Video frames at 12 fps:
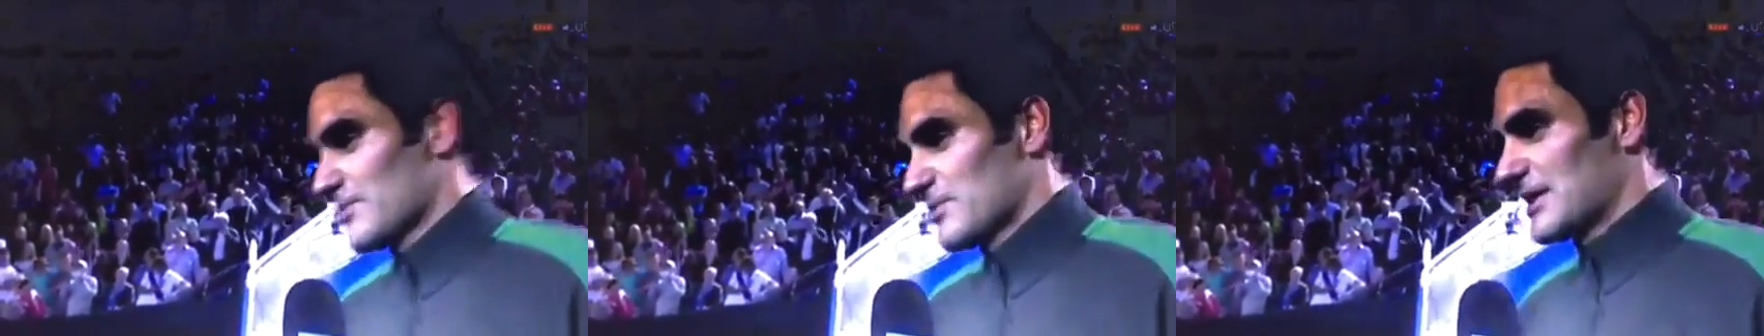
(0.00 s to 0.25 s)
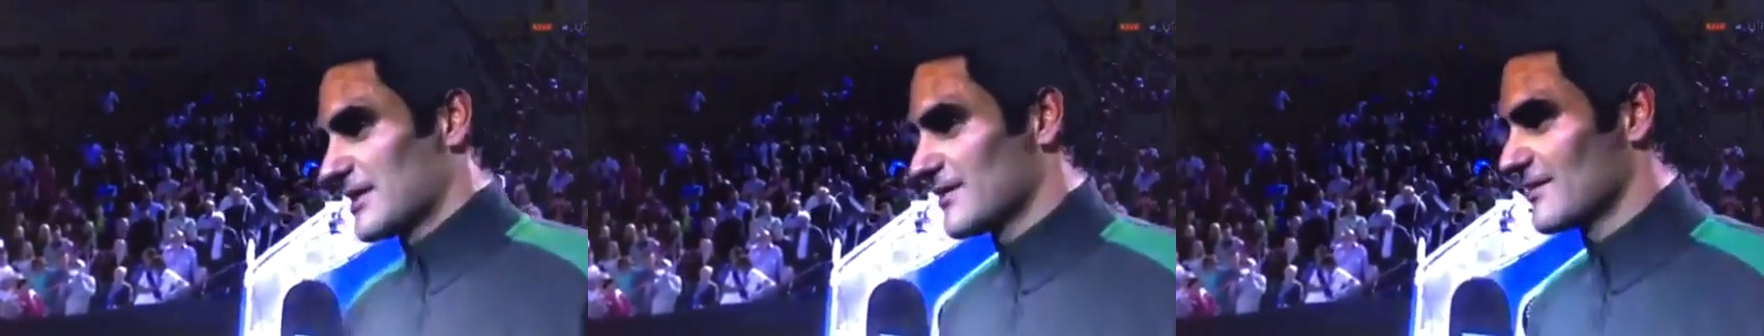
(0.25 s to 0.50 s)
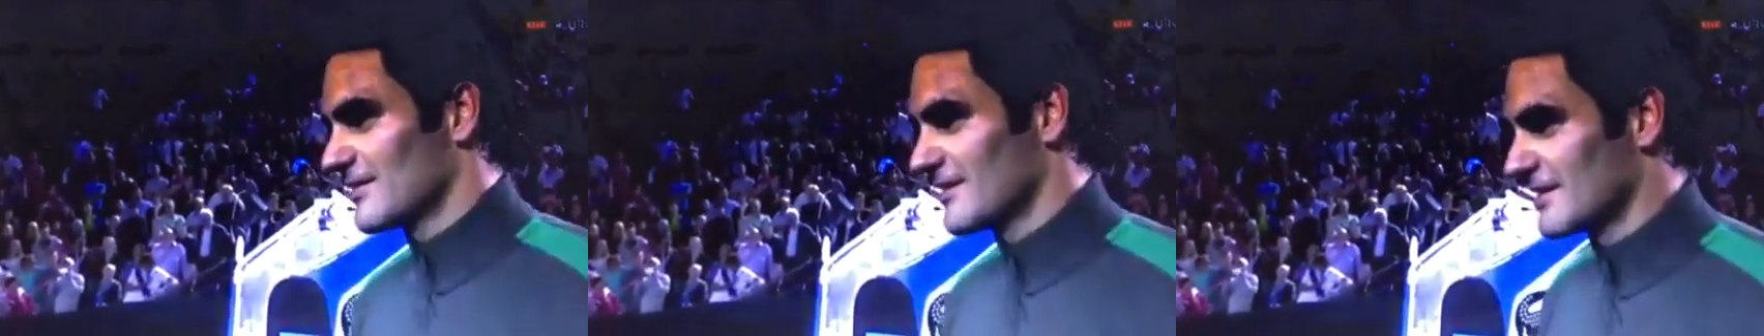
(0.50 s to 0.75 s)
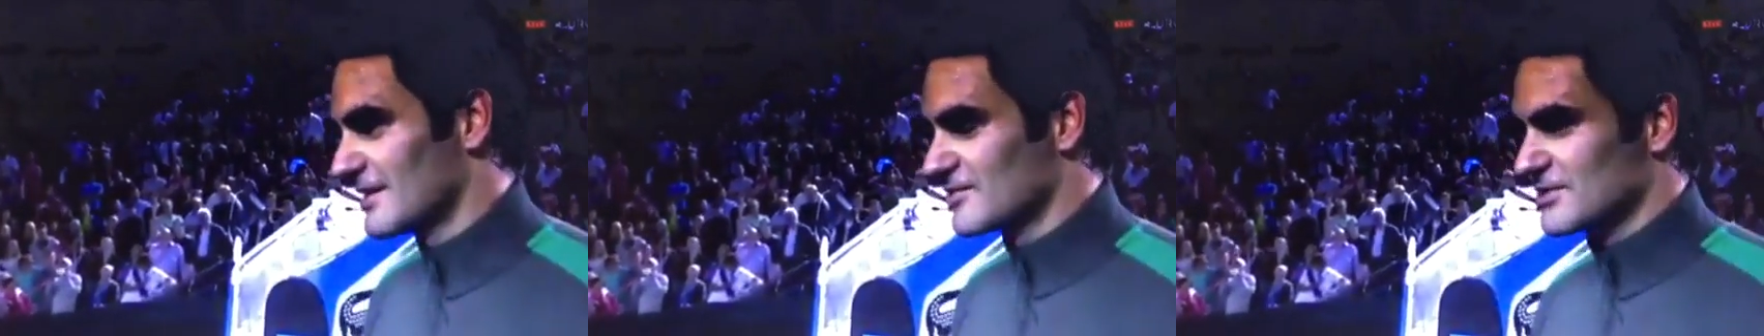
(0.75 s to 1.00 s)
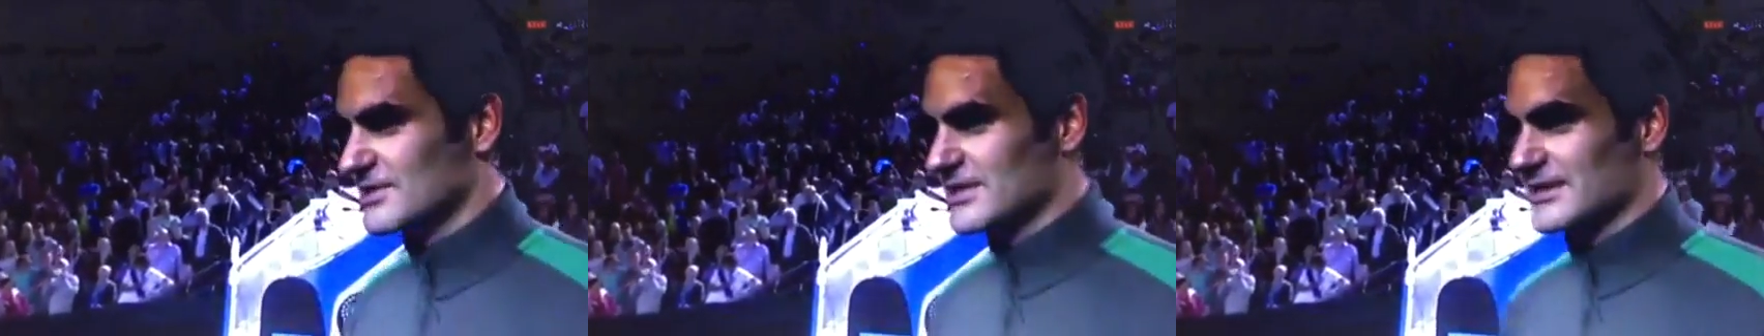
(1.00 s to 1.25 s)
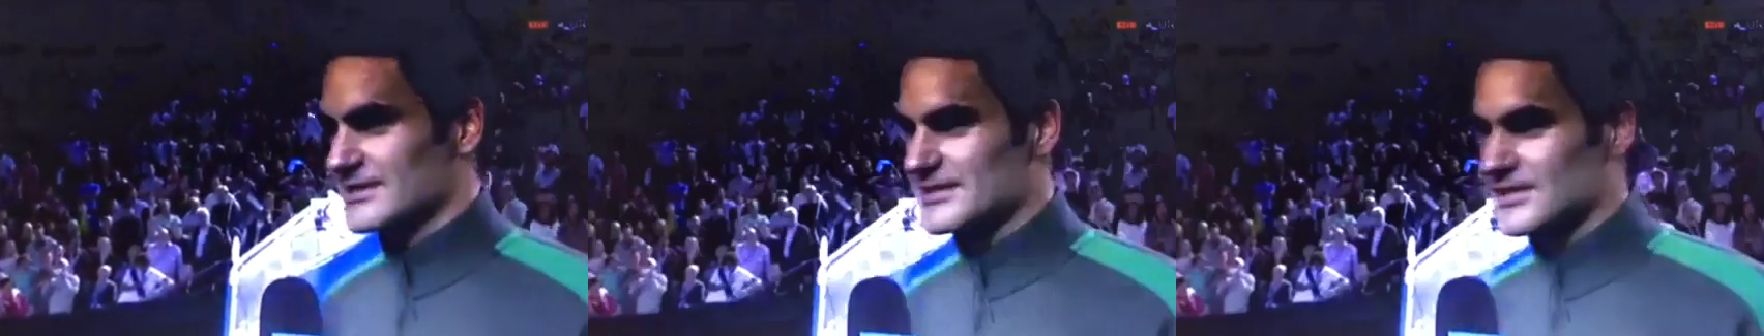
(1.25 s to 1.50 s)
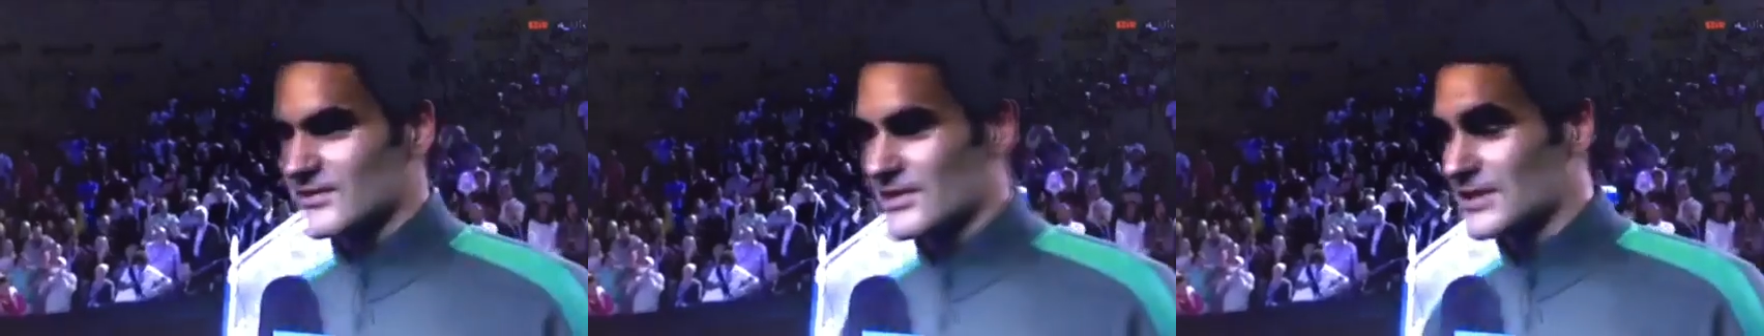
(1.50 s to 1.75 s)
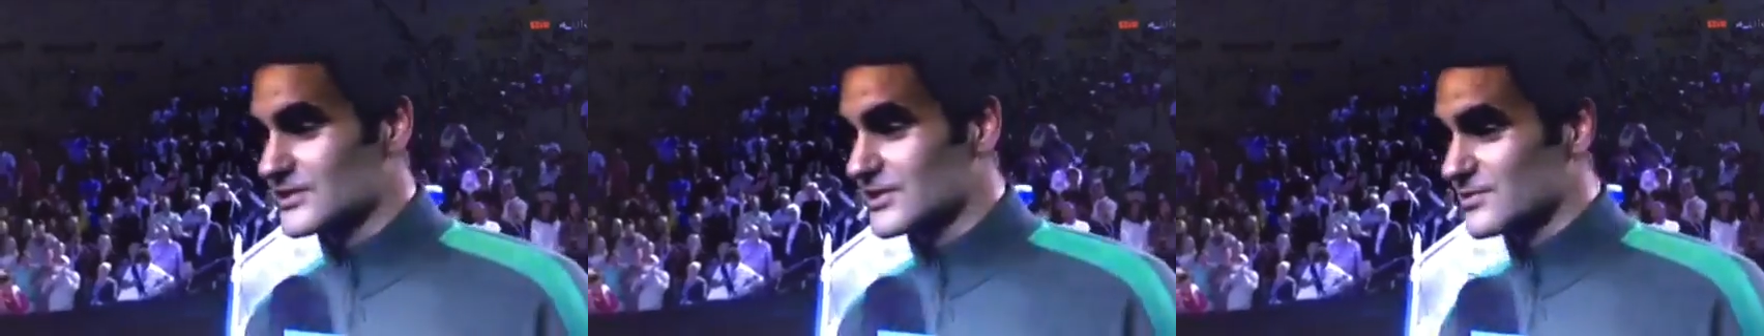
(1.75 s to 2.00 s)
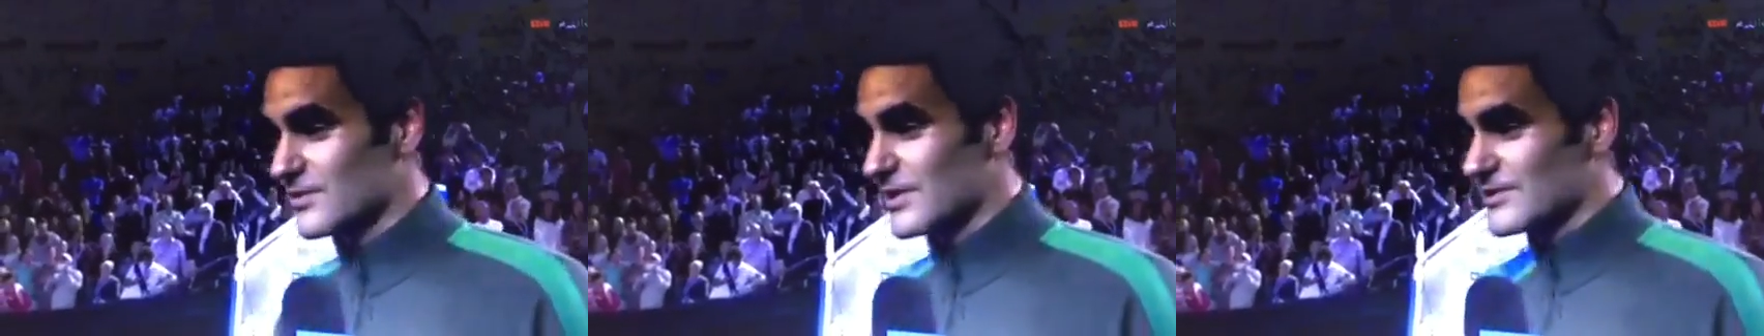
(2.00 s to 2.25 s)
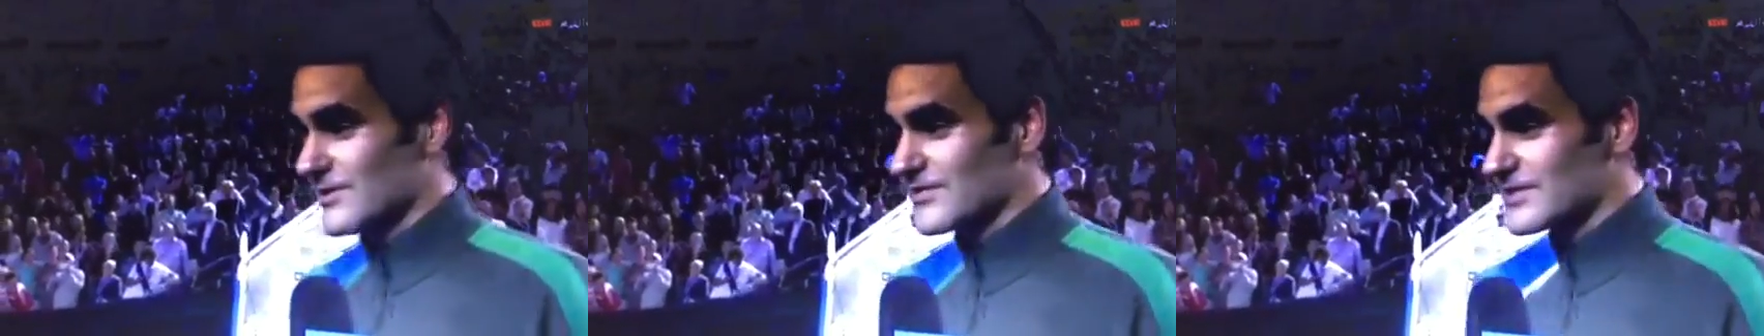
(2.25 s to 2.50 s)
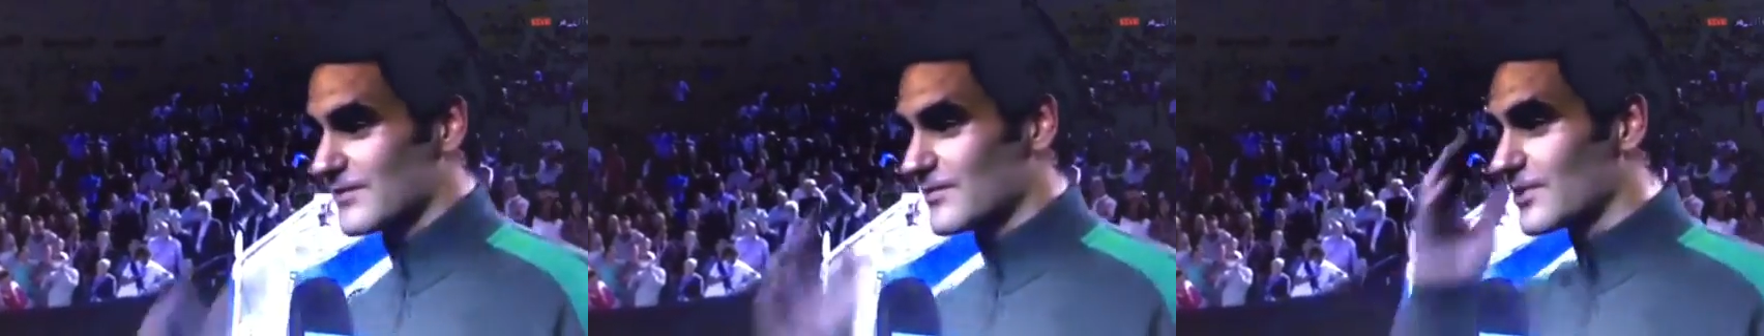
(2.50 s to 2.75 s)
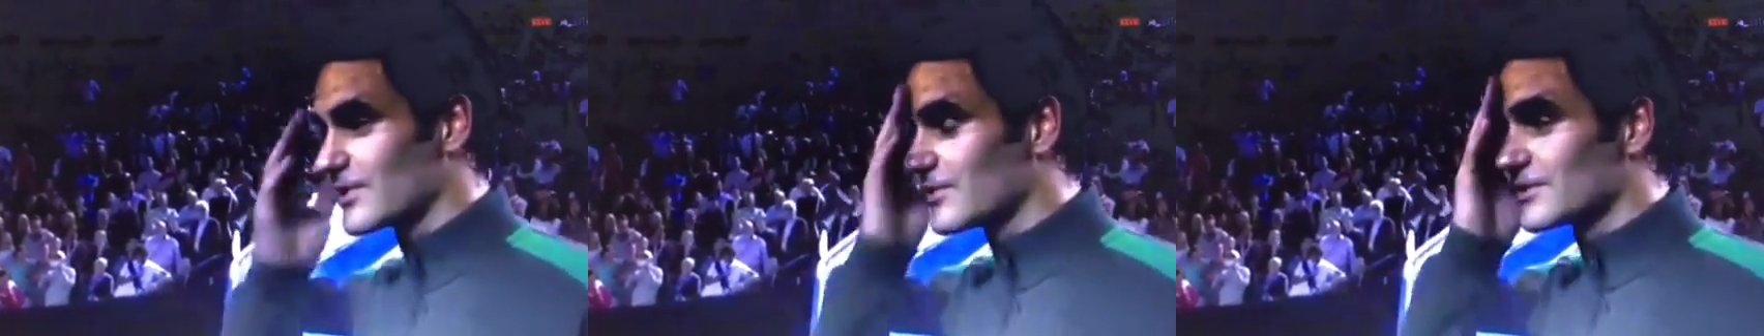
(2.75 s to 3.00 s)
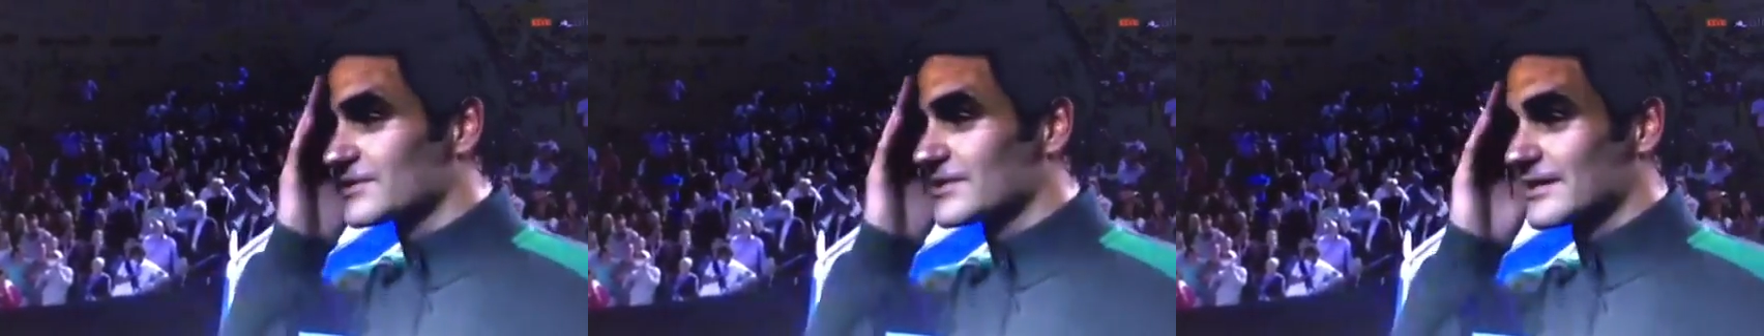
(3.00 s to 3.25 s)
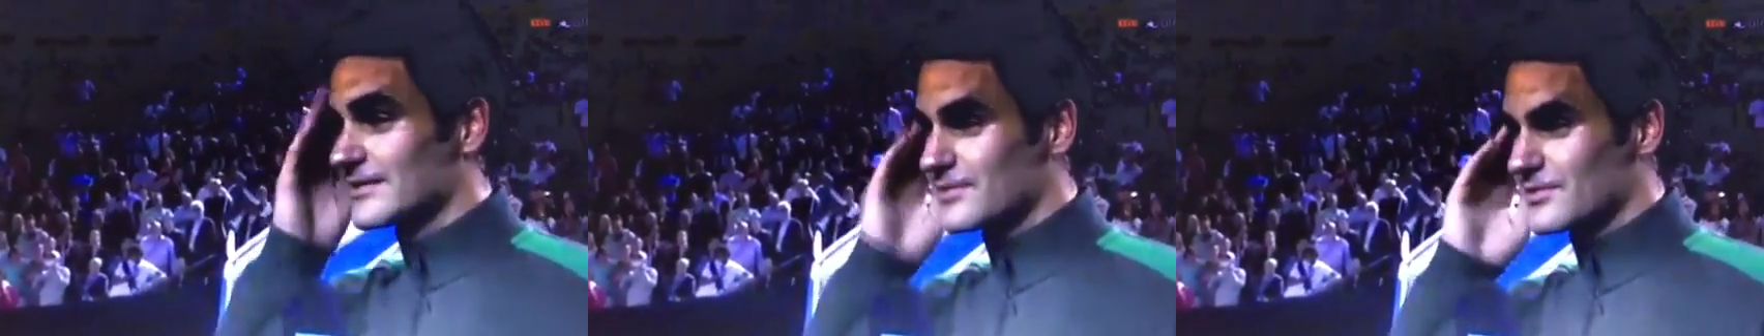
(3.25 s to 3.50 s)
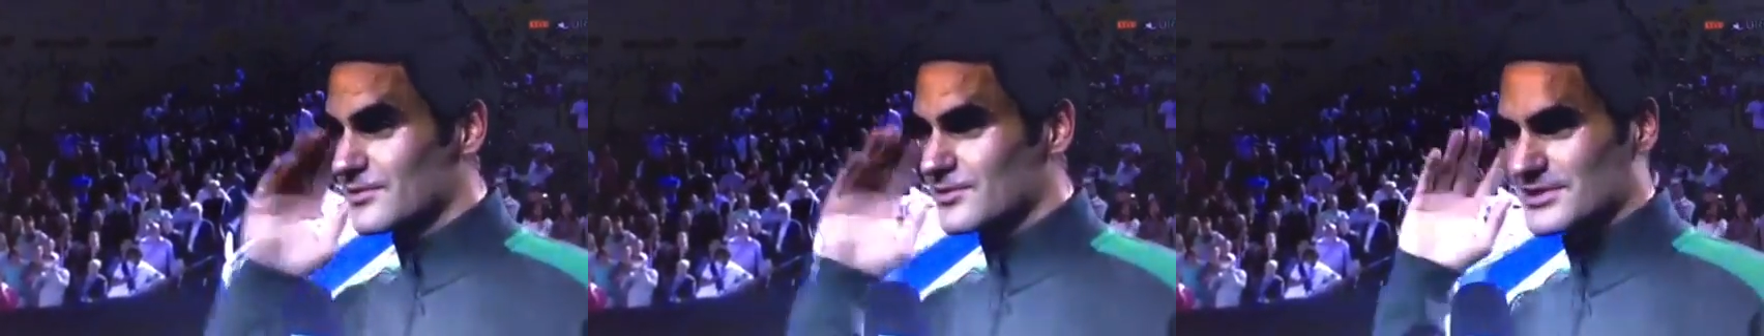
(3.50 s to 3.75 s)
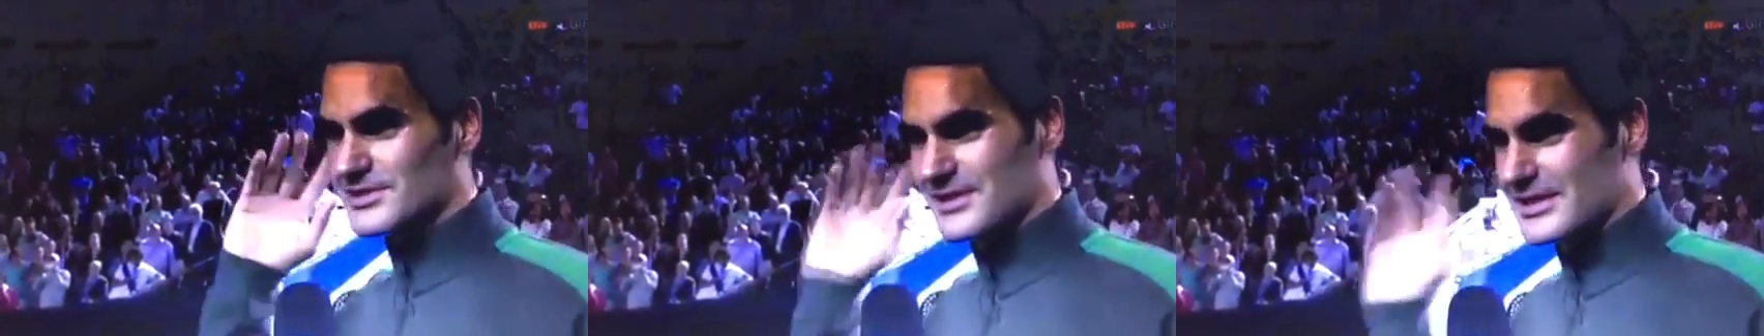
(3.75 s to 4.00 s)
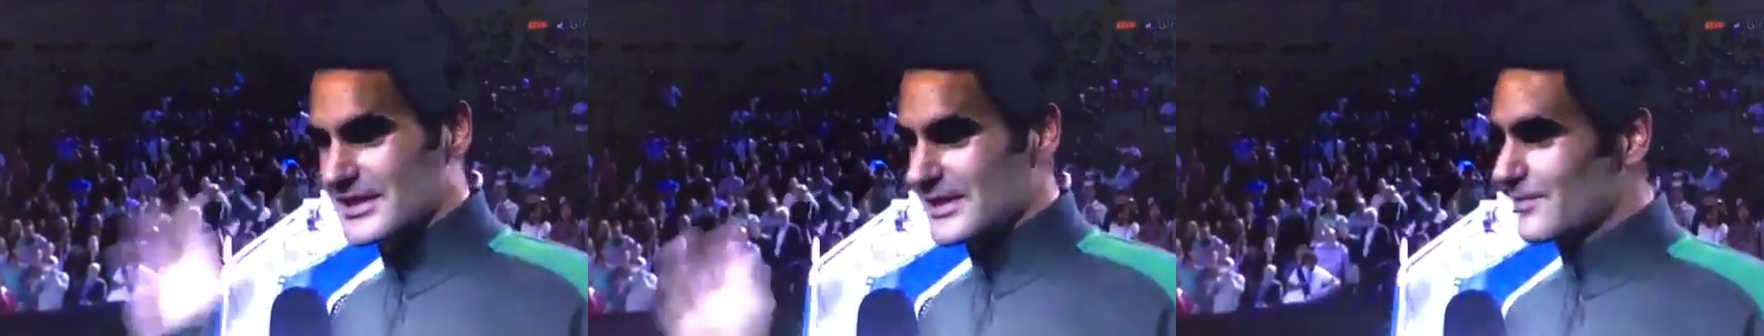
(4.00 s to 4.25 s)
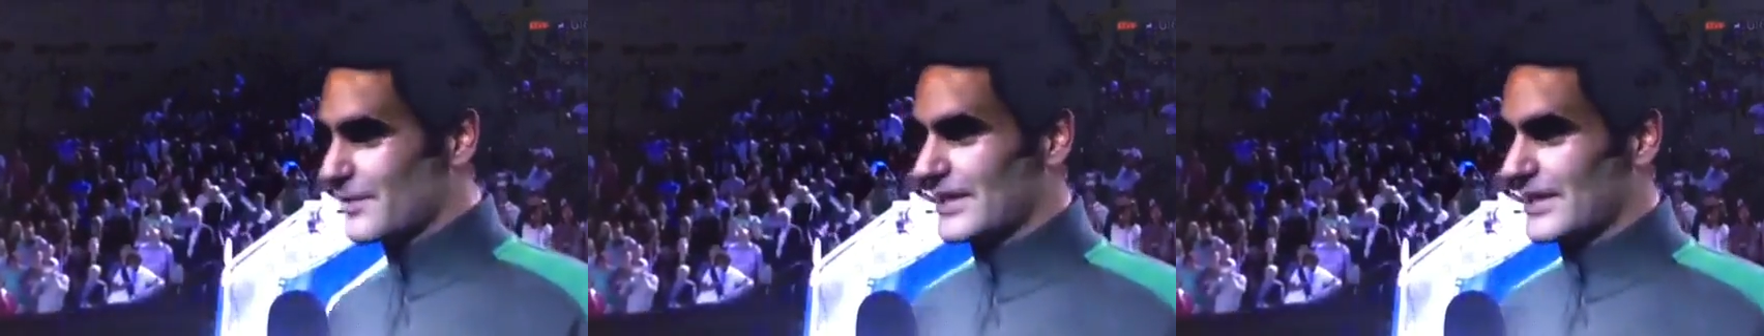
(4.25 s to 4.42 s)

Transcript: So I thought it'd be an interesting situation as well to have somebody on the team who's